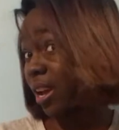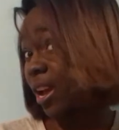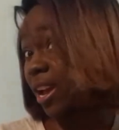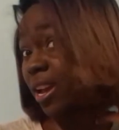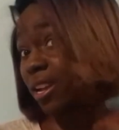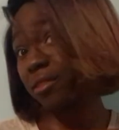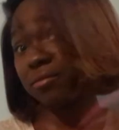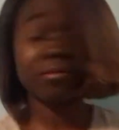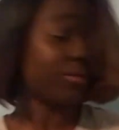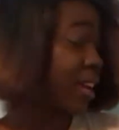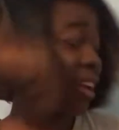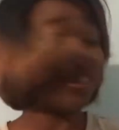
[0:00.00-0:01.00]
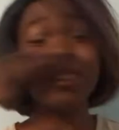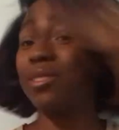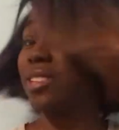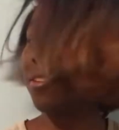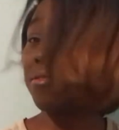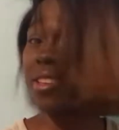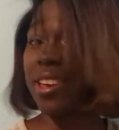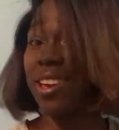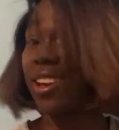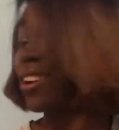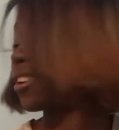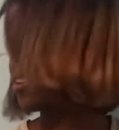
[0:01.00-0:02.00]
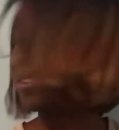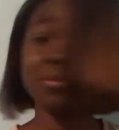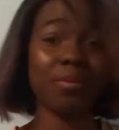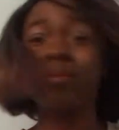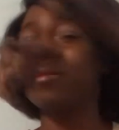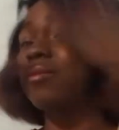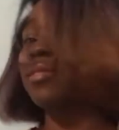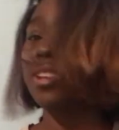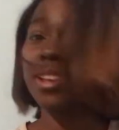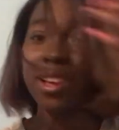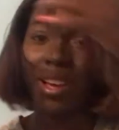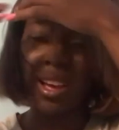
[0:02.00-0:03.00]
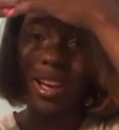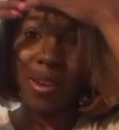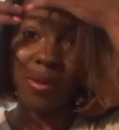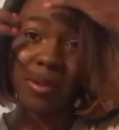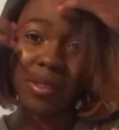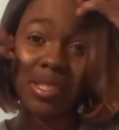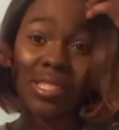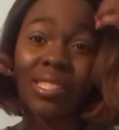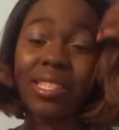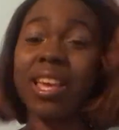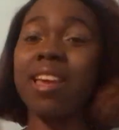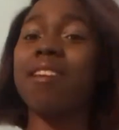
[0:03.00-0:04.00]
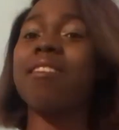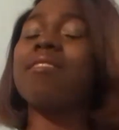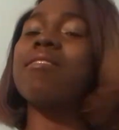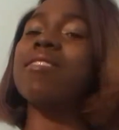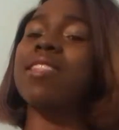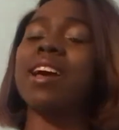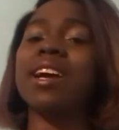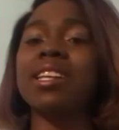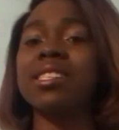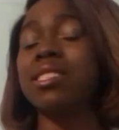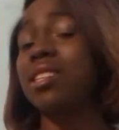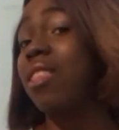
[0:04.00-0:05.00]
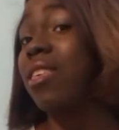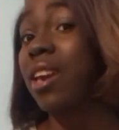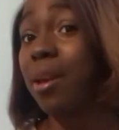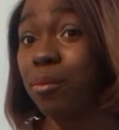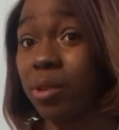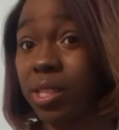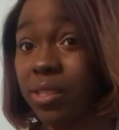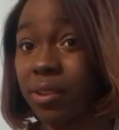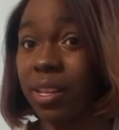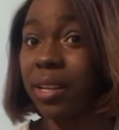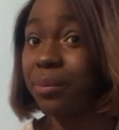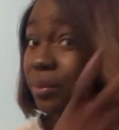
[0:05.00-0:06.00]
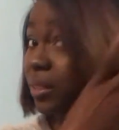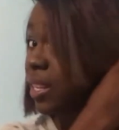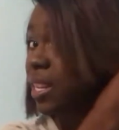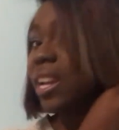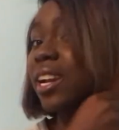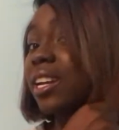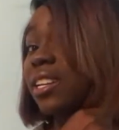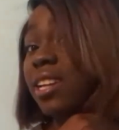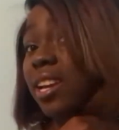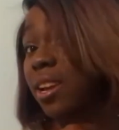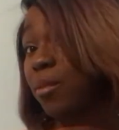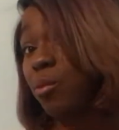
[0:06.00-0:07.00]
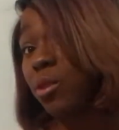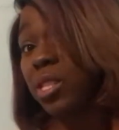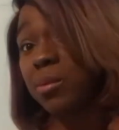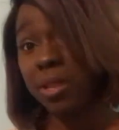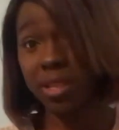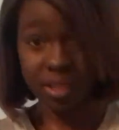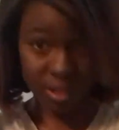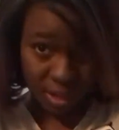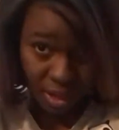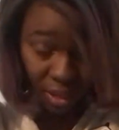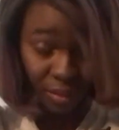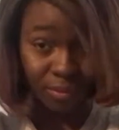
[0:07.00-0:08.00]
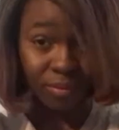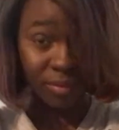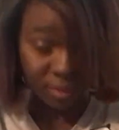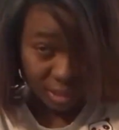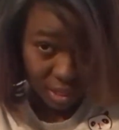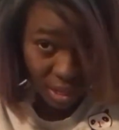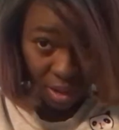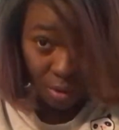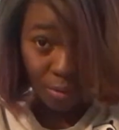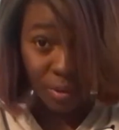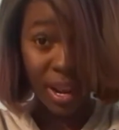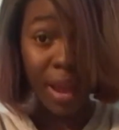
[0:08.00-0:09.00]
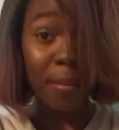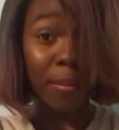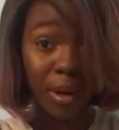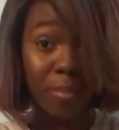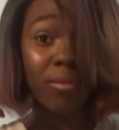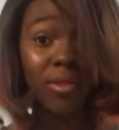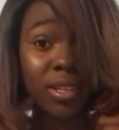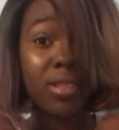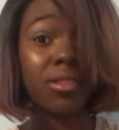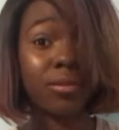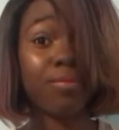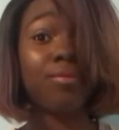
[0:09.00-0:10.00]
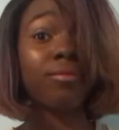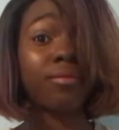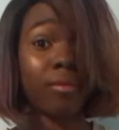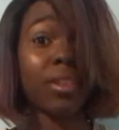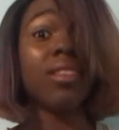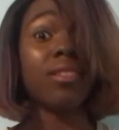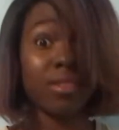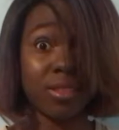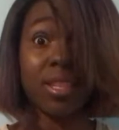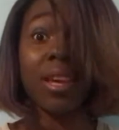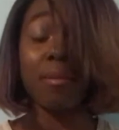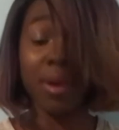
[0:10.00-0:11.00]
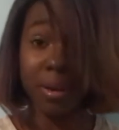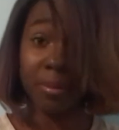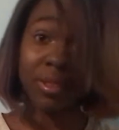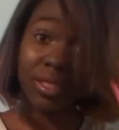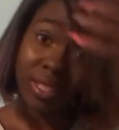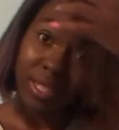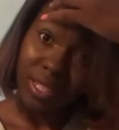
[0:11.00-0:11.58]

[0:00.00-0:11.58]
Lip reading: I do love the hair. I will say that they get points for that, and they get points because, again, when I bump this stay bumped.